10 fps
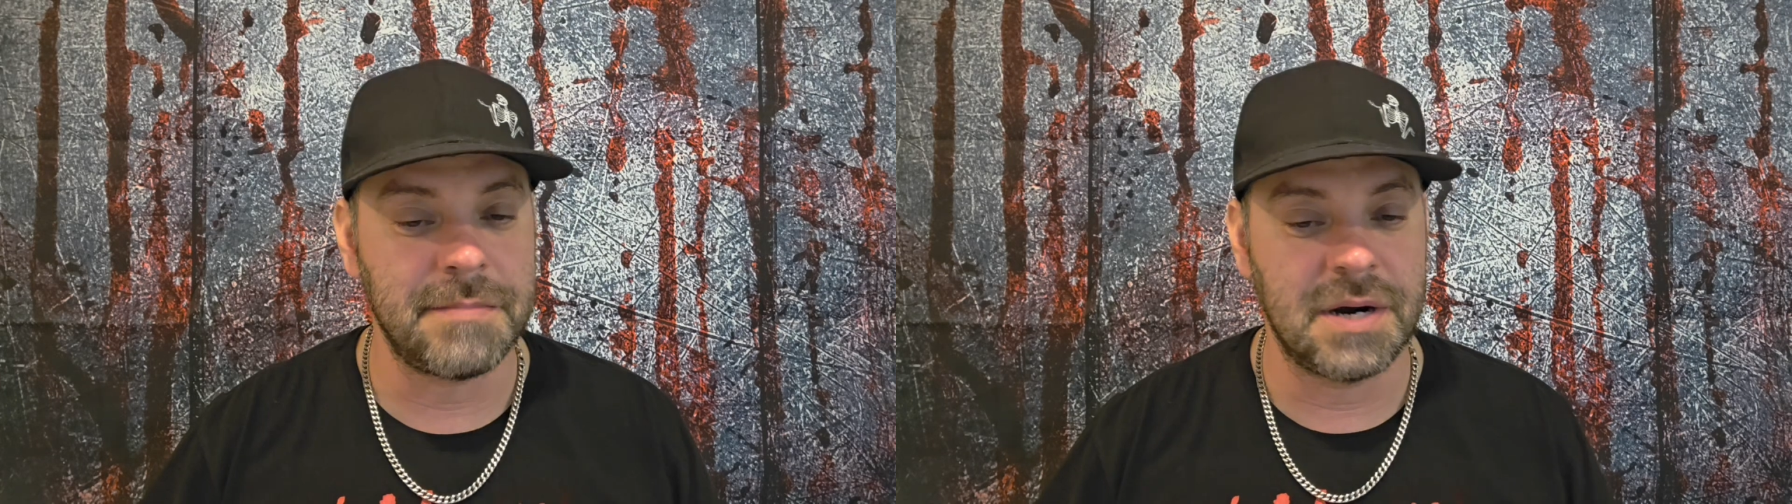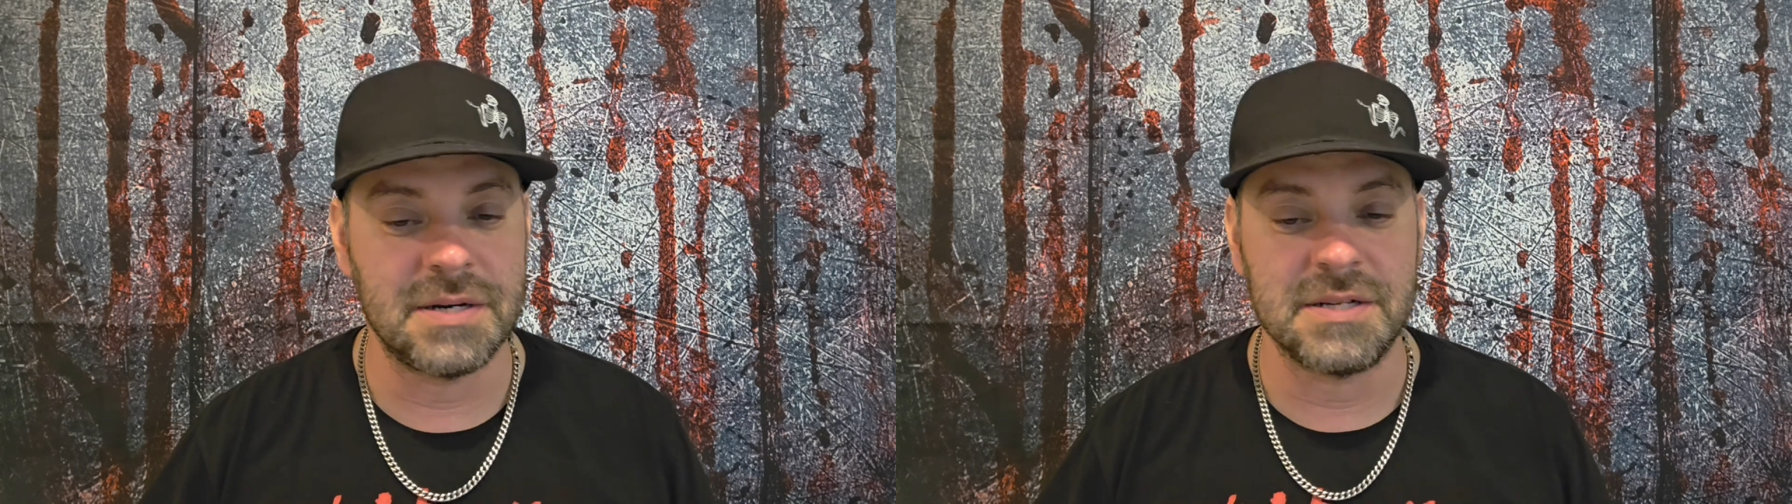
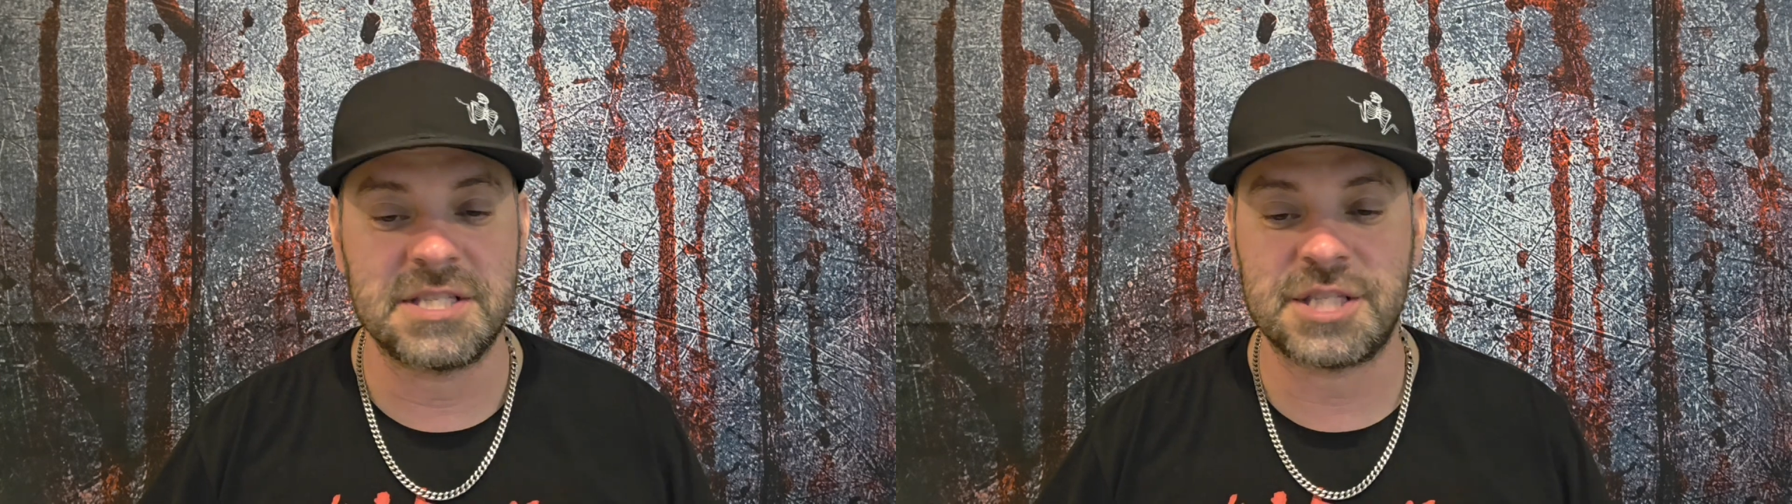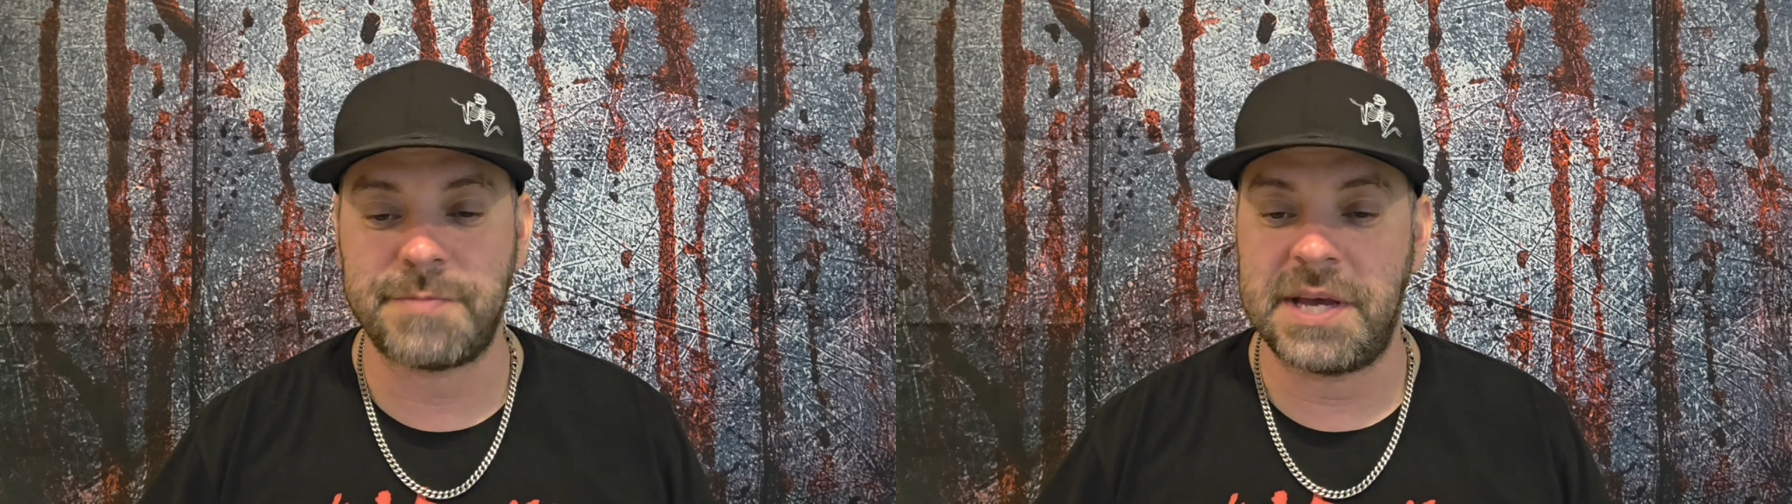
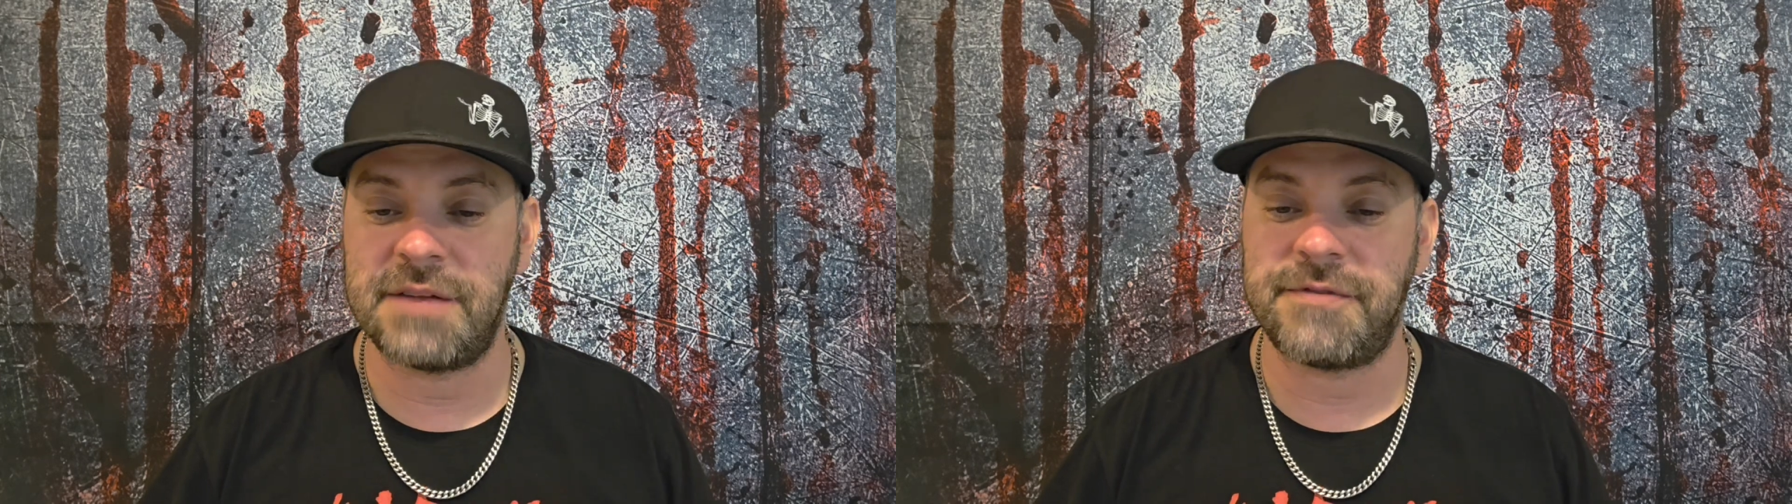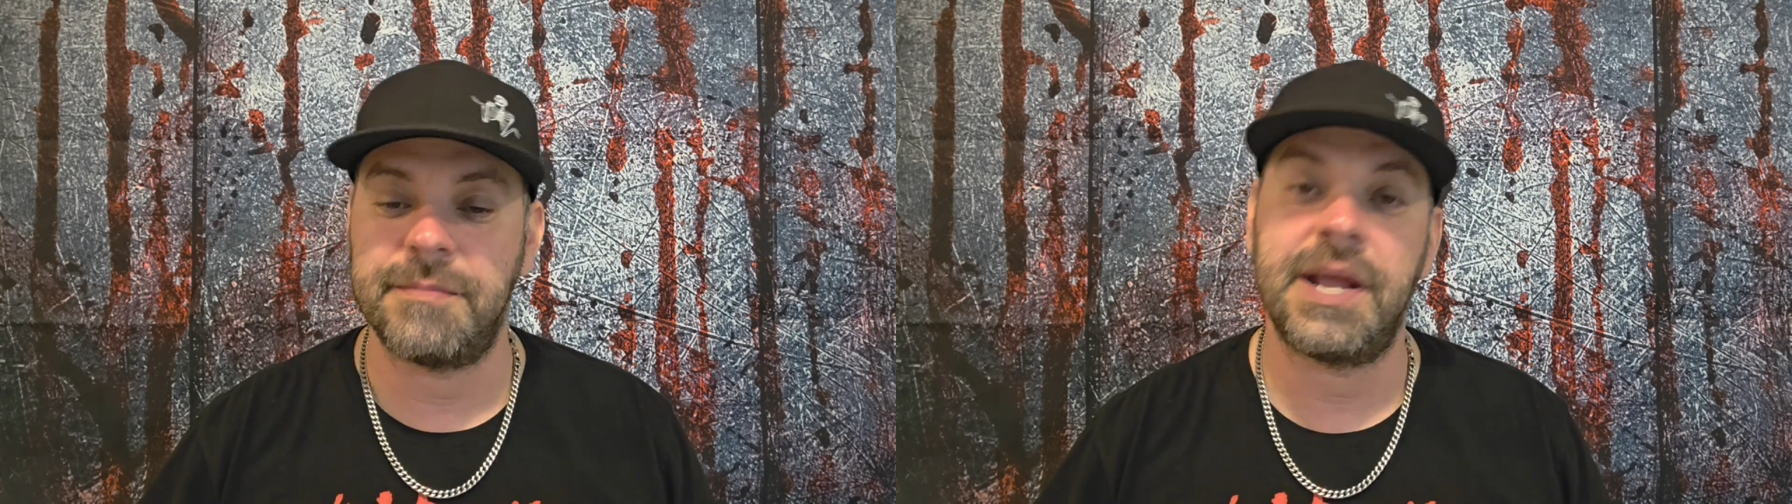murders
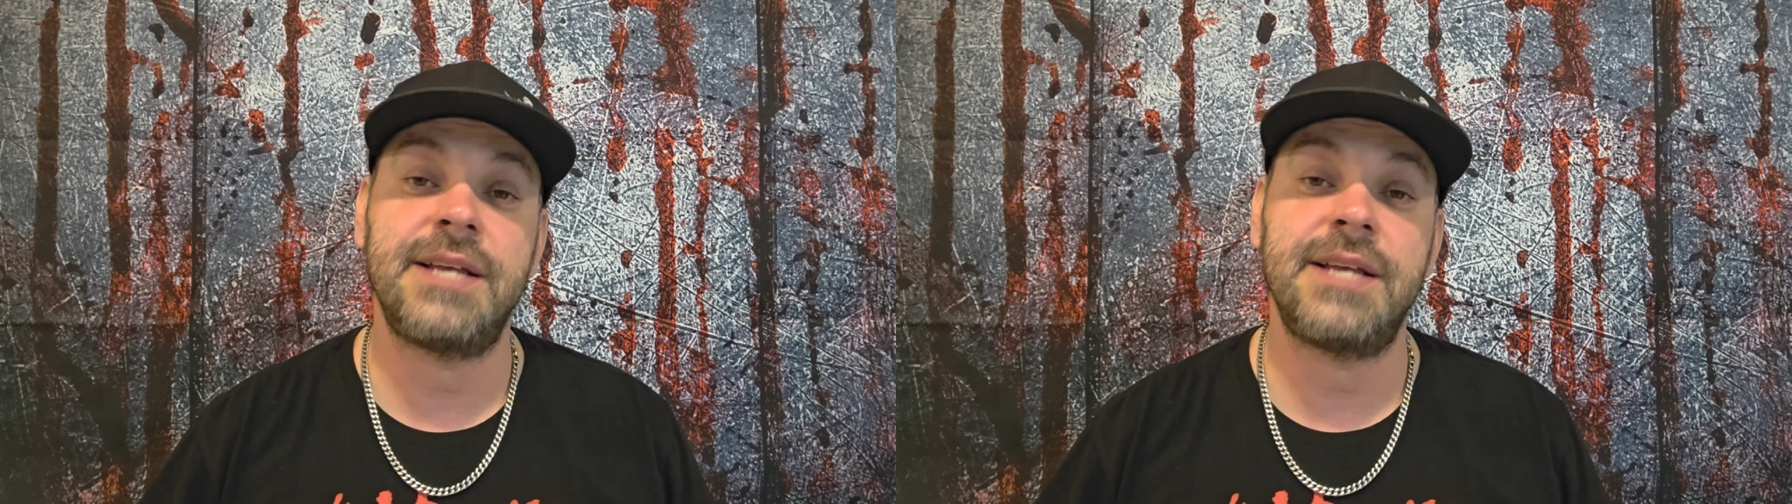spanned from